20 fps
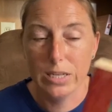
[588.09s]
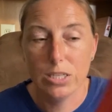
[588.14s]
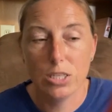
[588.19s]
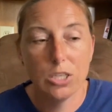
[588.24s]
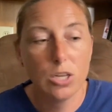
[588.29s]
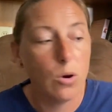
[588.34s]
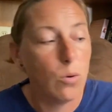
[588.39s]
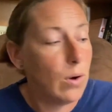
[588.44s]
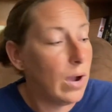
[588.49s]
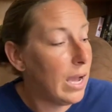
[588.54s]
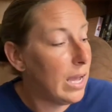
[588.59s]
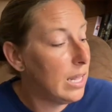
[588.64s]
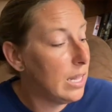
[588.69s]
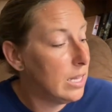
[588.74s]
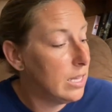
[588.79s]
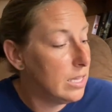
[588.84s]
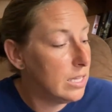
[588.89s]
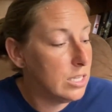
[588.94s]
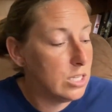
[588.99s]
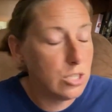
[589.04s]
So
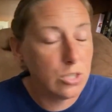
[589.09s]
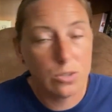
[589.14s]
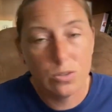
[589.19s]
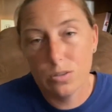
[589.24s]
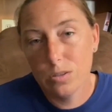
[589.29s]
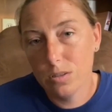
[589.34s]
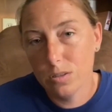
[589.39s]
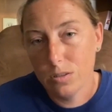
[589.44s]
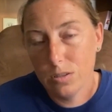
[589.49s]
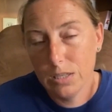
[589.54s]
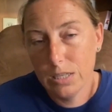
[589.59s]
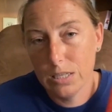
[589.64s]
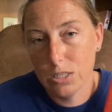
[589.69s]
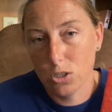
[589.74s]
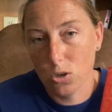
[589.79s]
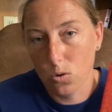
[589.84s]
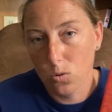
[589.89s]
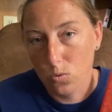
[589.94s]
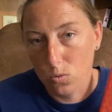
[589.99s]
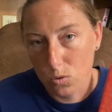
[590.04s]
this girl is
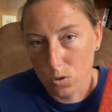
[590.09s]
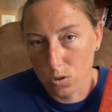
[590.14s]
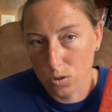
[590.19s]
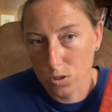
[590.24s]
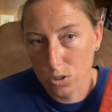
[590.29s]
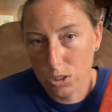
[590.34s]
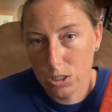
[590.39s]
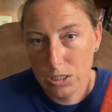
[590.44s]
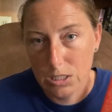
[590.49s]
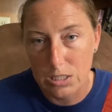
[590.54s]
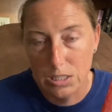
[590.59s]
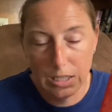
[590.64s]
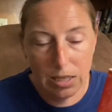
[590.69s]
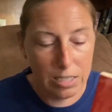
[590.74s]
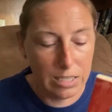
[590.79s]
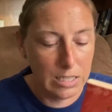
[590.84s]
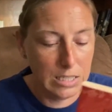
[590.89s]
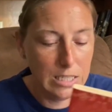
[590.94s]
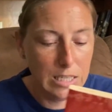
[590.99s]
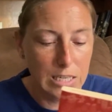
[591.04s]
older. She's
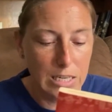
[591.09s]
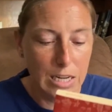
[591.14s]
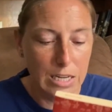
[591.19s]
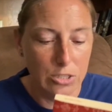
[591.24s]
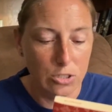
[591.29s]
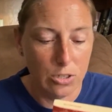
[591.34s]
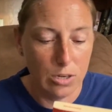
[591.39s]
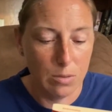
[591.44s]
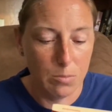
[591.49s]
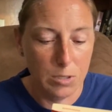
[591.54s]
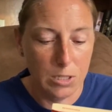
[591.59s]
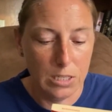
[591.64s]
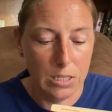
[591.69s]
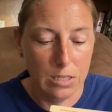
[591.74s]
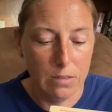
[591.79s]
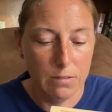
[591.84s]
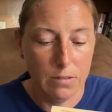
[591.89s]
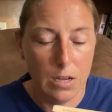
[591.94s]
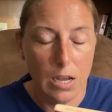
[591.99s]
like a teenager, I believe.